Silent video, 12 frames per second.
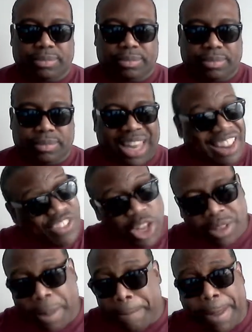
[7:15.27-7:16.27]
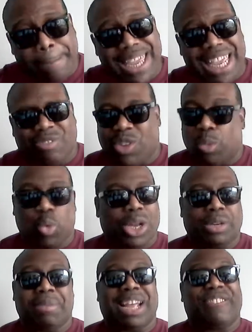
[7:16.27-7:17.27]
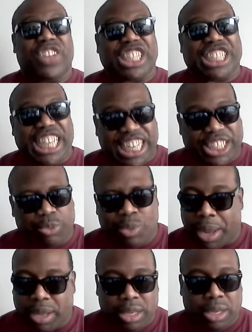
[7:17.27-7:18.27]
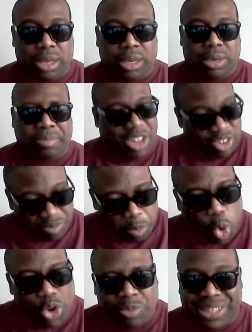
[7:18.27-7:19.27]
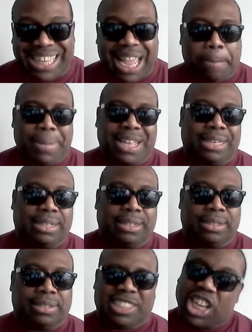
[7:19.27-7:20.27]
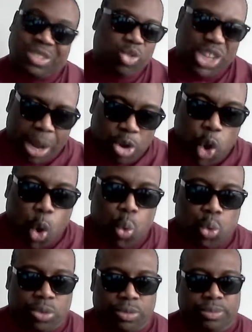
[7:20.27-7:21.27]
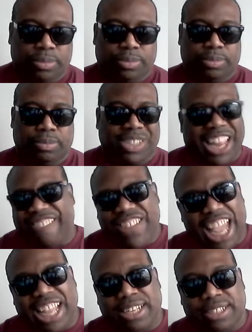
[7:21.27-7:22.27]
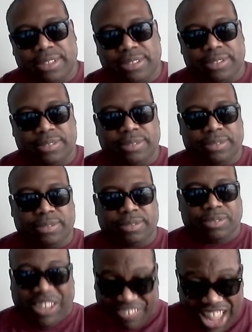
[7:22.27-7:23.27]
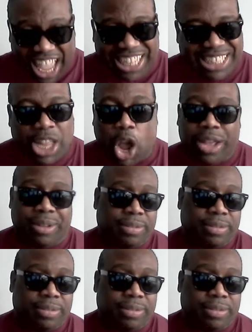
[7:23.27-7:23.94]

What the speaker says: If it was up to me, everyone on my friends list would be on board with helping us reach our goal. The facts out